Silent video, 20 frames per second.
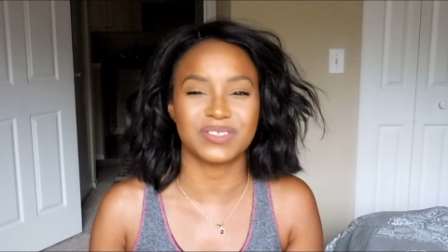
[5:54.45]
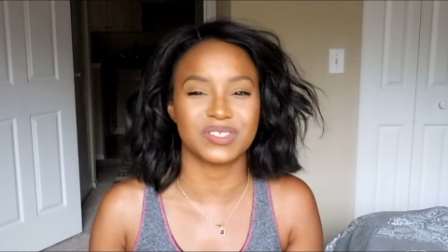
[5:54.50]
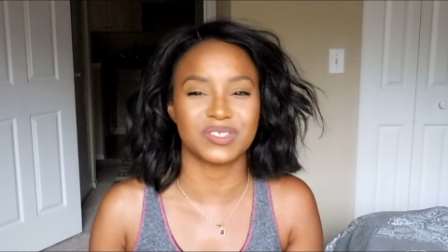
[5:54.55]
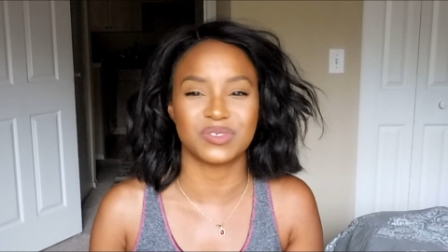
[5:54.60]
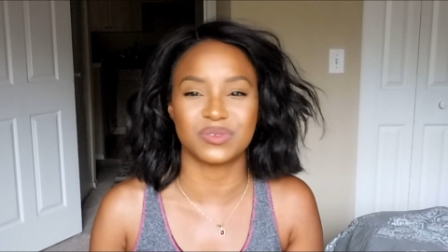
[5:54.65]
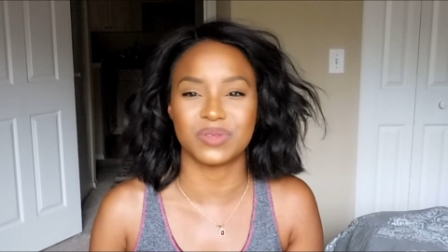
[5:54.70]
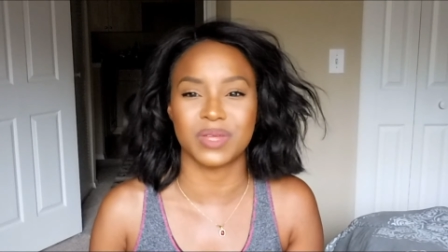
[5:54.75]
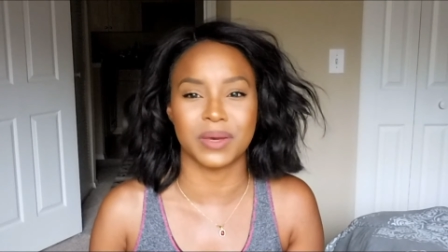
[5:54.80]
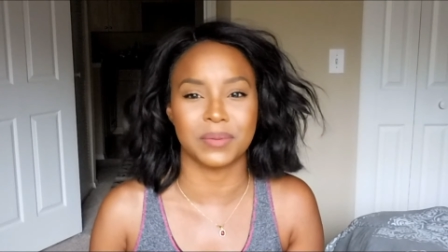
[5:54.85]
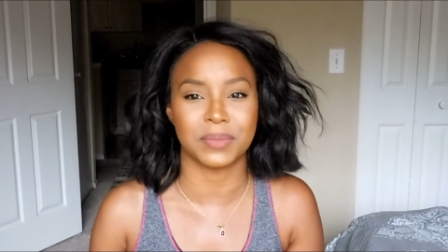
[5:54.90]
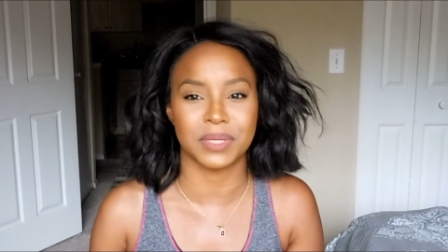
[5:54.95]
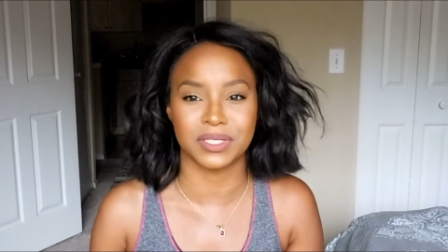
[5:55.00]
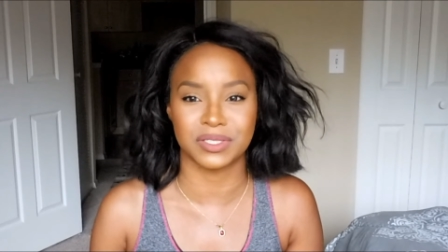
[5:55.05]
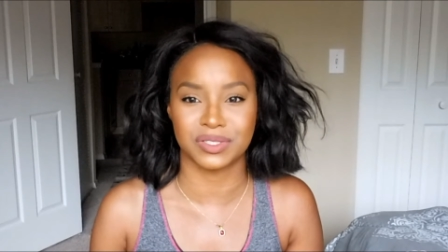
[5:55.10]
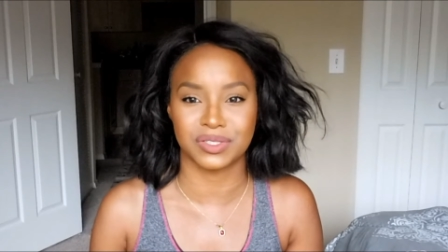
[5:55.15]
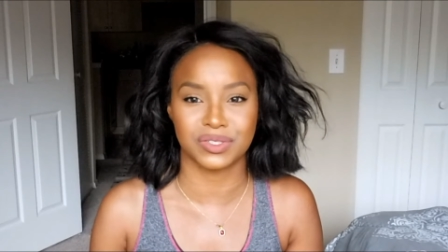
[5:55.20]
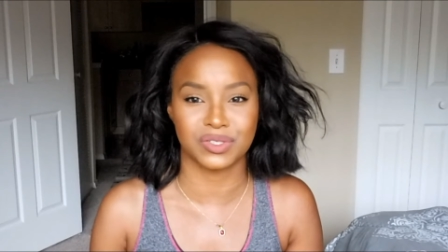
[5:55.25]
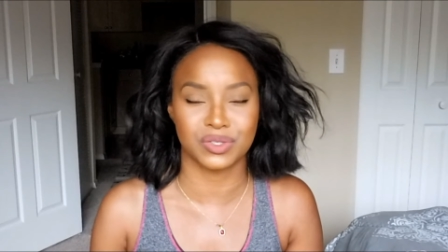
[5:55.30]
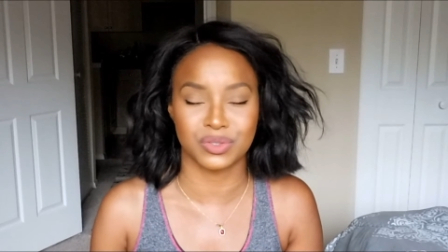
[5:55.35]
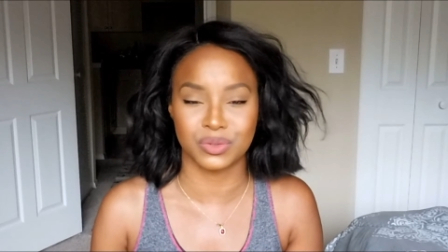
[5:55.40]
do that
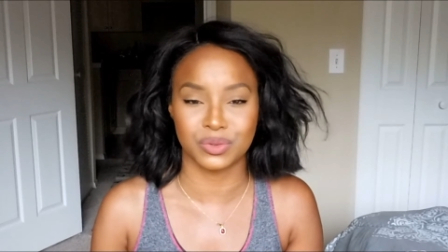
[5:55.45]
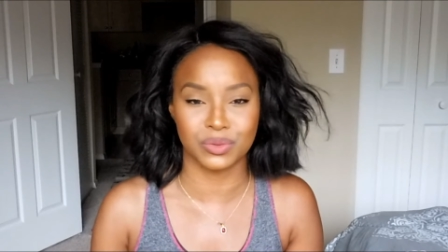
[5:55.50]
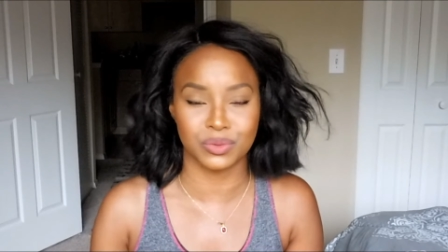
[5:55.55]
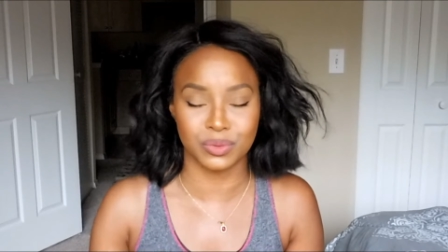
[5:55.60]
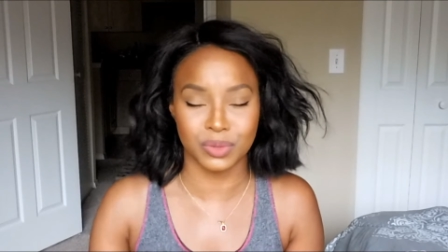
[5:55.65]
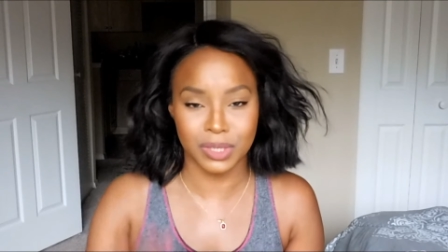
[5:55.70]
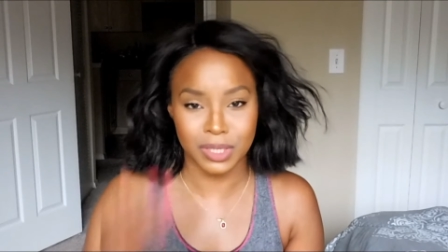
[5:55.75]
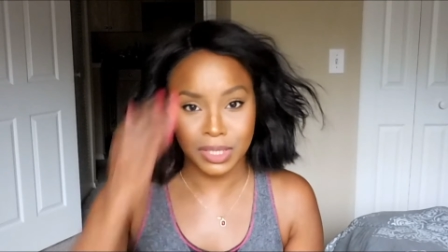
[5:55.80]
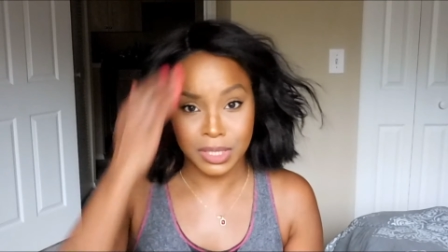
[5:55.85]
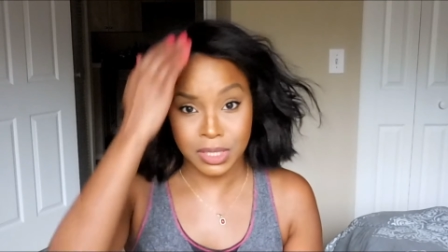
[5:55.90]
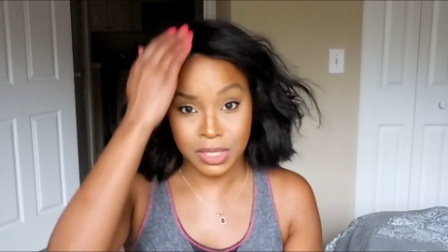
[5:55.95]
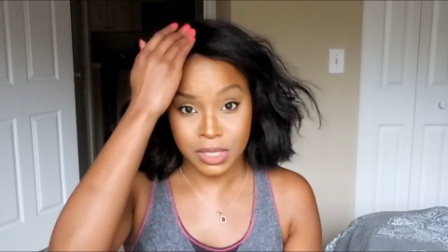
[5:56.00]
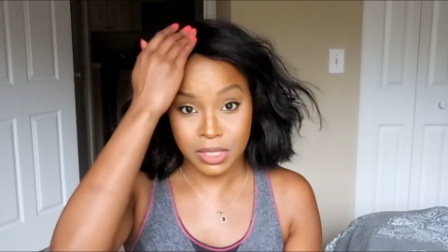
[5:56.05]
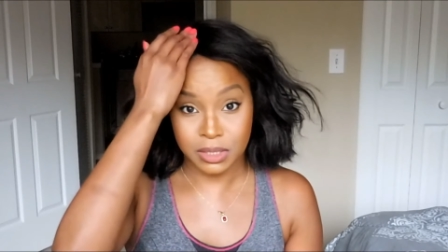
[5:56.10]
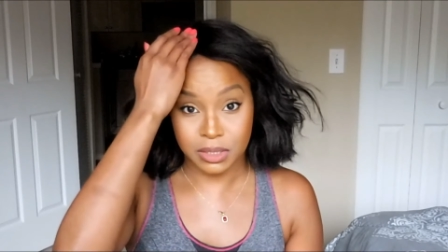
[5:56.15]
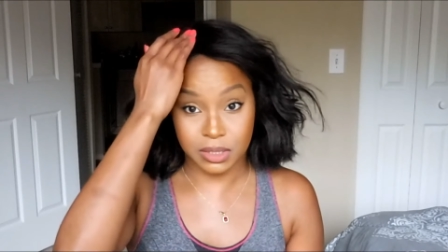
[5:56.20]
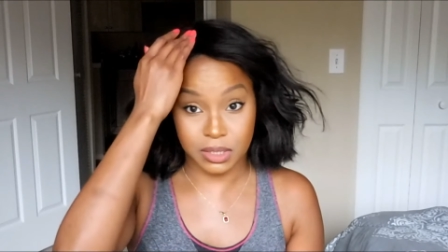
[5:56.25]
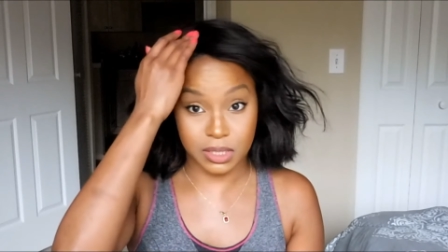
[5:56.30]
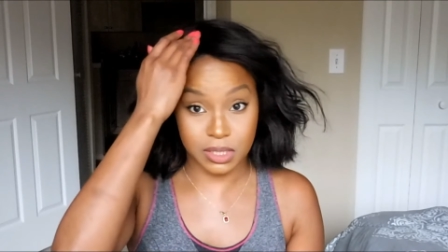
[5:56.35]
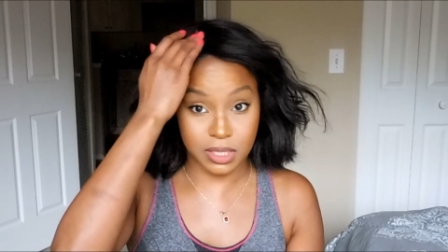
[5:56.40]
much to
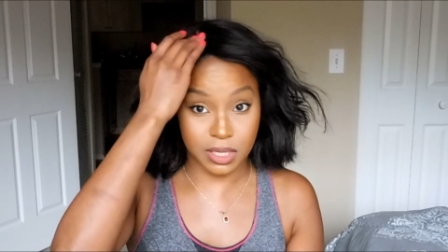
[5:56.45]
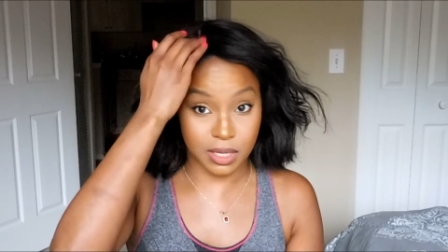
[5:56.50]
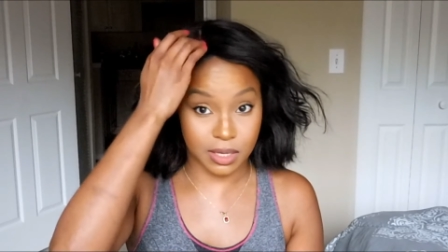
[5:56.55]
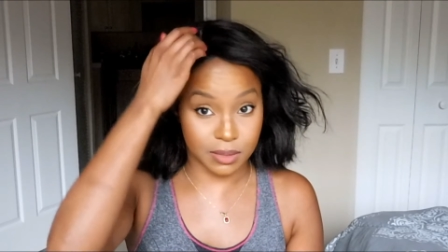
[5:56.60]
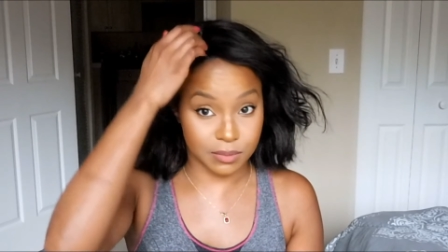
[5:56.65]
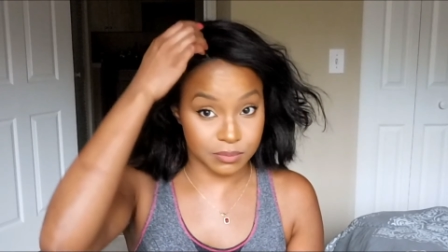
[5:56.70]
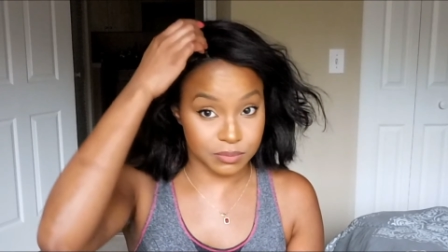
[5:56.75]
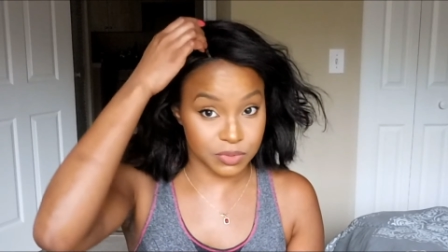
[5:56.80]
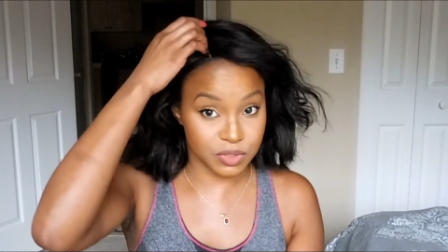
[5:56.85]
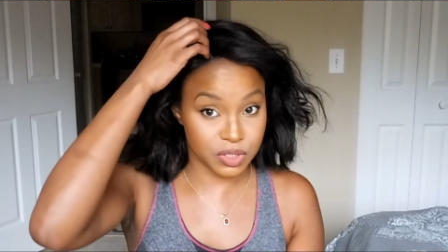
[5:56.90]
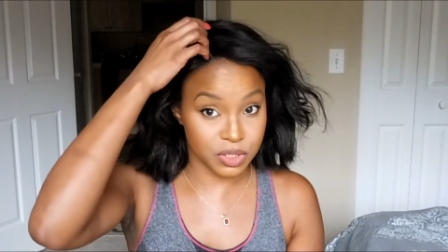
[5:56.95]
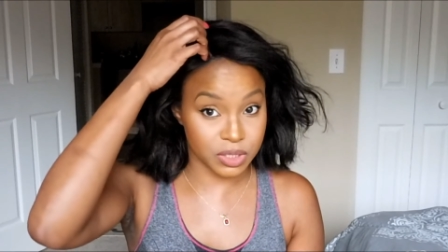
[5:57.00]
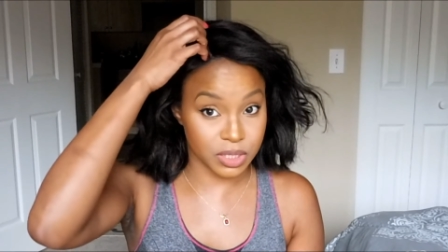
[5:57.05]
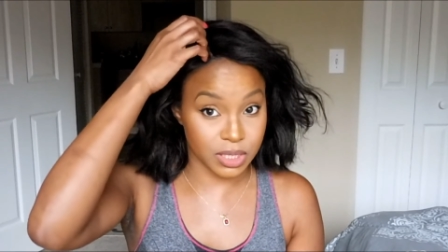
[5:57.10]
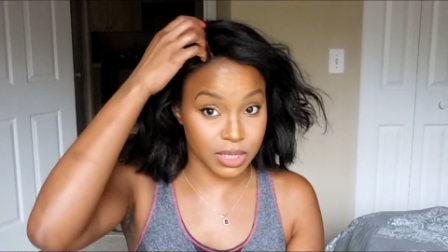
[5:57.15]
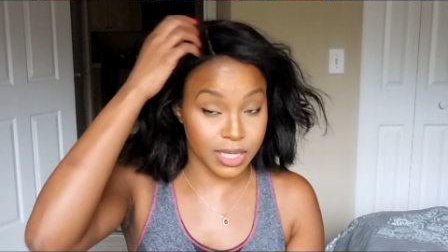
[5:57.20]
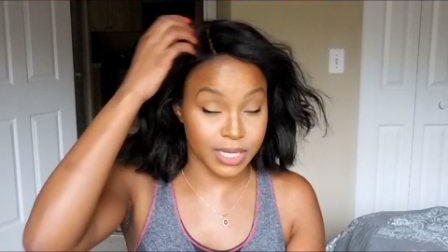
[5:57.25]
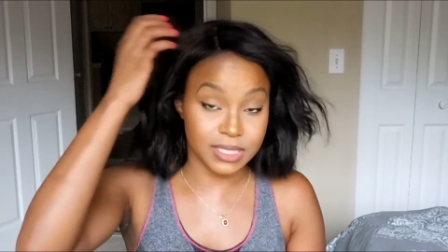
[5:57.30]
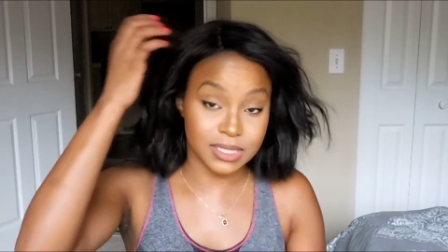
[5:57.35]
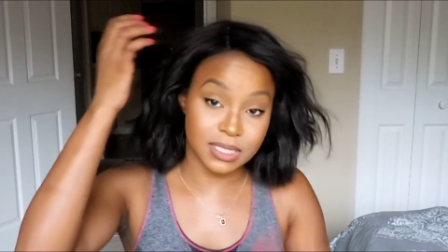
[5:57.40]
the
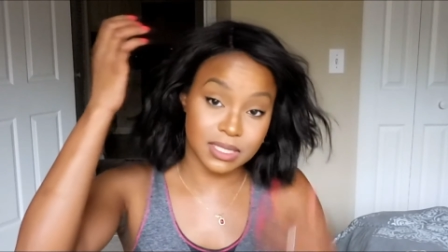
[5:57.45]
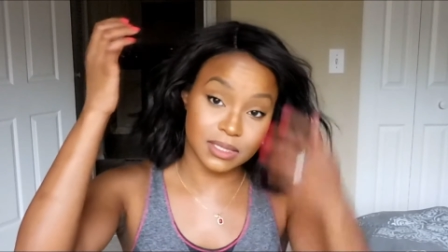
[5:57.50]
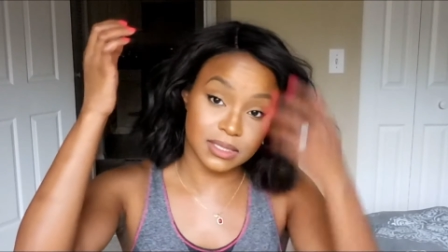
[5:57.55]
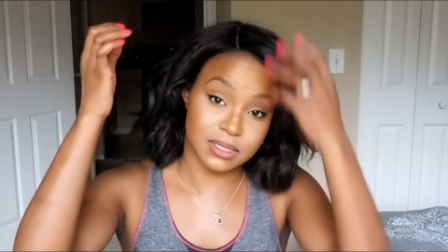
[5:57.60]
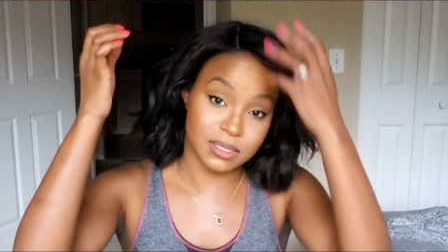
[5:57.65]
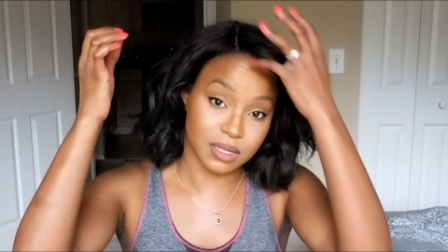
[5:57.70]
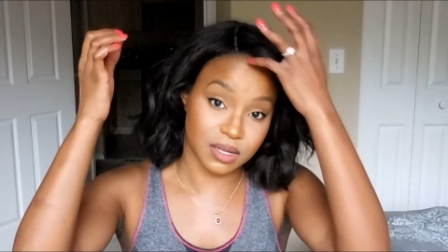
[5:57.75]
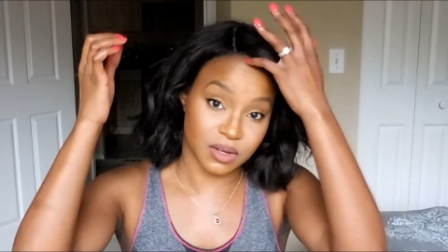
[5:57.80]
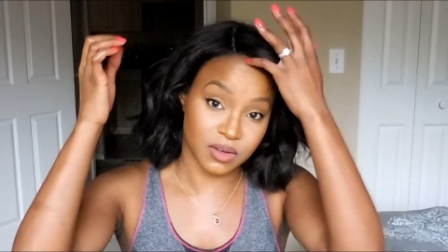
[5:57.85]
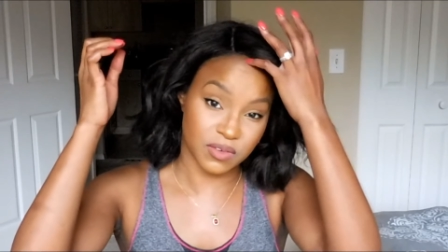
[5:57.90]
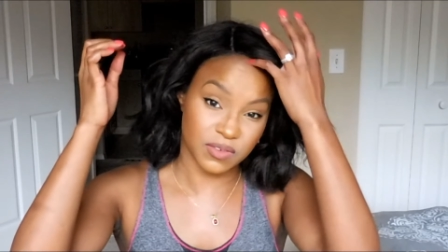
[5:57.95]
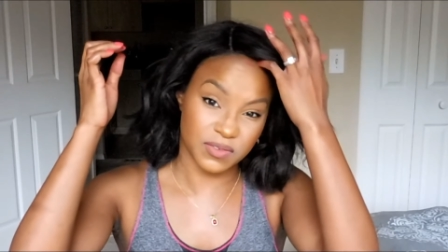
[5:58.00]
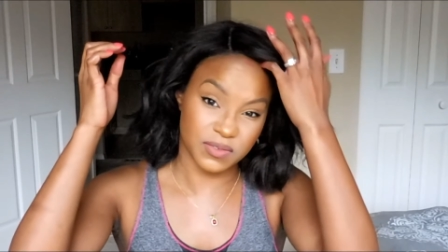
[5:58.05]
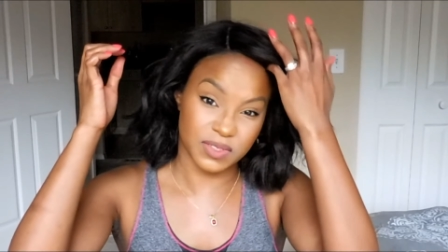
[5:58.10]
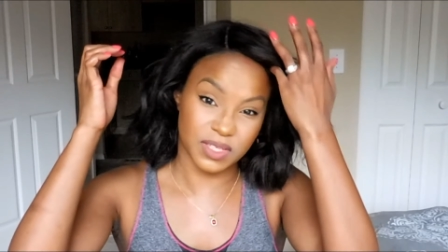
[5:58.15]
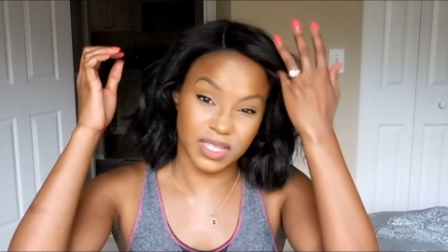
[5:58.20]
lace itself.